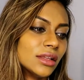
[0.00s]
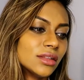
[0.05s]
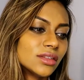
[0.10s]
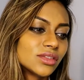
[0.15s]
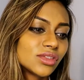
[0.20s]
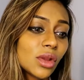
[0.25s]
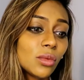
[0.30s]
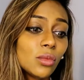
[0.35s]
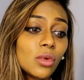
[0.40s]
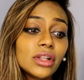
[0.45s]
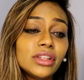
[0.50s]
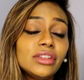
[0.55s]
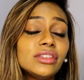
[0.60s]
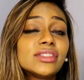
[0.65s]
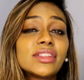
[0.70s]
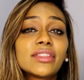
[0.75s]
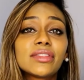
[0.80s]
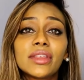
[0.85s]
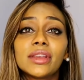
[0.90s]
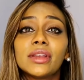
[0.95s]
So I want you
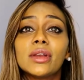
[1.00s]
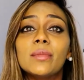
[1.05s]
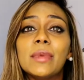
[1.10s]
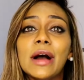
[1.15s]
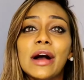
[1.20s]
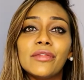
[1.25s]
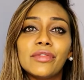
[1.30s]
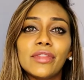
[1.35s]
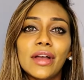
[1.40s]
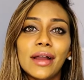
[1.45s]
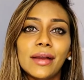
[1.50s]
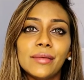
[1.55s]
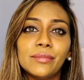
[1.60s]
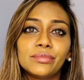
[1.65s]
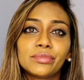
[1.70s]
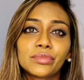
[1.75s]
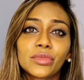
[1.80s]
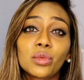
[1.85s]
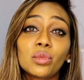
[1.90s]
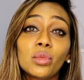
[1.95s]
to think about that.
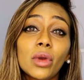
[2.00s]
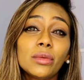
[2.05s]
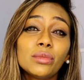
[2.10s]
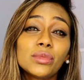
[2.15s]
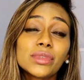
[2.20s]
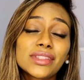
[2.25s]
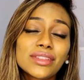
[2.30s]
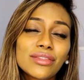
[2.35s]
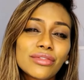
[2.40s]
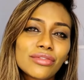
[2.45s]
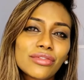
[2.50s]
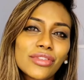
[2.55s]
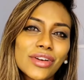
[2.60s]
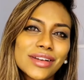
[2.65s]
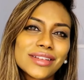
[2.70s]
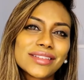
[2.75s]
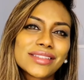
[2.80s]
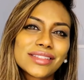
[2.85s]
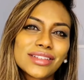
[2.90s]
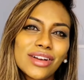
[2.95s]
When was the
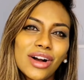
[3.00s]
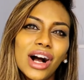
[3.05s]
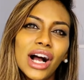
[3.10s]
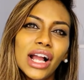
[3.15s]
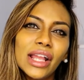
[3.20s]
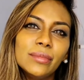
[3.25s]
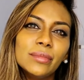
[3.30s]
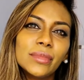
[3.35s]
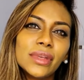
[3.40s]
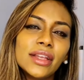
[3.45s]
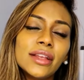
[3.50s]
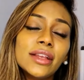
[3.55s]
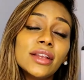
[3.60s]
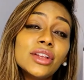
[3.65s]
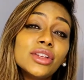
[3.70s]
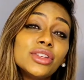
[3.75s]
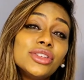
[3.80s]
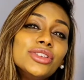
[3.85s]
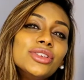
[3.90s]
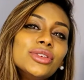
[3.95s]
first time
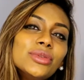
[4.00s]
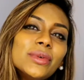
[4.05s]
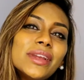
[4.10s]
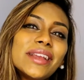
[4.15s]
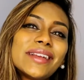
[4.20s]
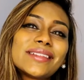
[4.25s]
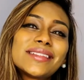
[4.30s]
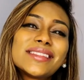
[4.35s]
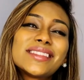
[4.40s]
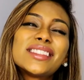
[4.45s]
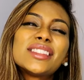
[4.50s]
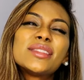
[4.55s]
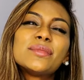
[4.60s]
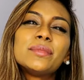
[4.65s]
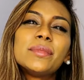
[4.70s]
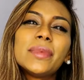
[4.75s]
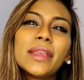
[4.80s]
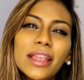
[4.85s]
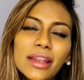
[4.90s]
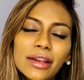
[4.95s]
you
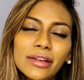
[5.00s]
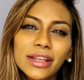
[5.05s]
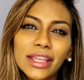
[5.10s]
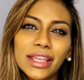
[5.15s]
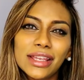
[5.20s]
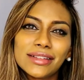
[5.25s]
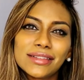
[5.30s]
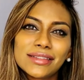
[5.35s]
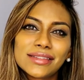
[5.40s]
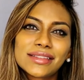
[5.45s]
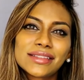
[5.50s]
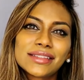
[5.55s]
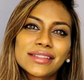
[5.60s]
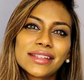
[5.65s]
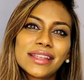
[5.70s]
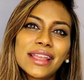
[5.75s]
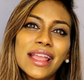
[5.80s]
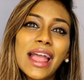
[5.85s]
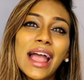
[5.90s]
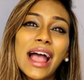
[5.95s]

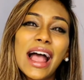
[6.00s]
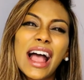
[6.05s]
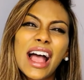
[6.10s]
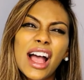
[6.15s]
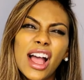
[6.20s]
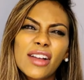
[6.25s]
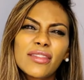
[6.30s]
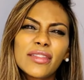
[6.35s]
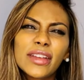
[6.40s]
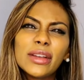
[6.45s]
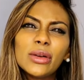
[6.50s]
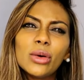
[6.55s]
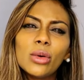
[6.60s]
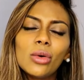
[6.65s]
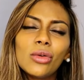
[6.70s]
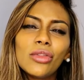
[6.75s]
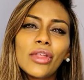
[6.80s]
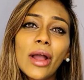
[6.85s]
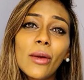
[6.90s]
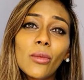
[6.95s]
experienced having
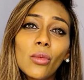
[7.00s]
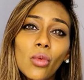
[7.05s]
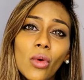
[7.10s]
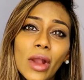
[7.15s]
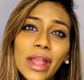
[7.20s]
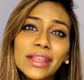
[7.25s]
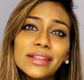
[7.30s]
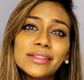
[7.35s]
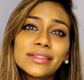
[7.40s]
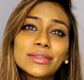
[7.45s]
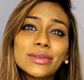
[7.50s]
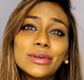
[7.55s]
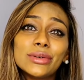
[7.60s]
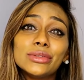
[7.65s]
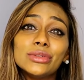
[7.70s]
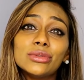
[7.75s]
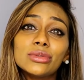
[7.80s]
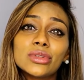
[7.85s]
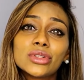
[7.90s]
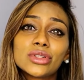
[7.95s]
all that weight
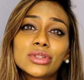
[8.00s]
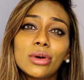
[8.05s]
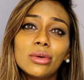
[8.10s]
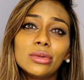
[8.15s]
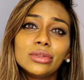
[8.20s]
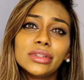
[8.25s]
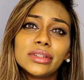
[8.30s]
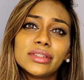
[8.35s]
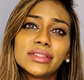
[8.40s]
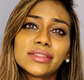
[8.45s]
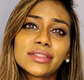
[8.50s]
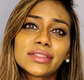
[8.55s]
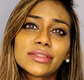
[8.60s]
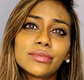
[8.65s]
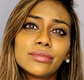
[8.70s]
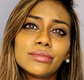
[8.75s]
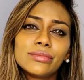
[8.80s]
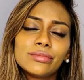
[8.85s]
on your shoulders?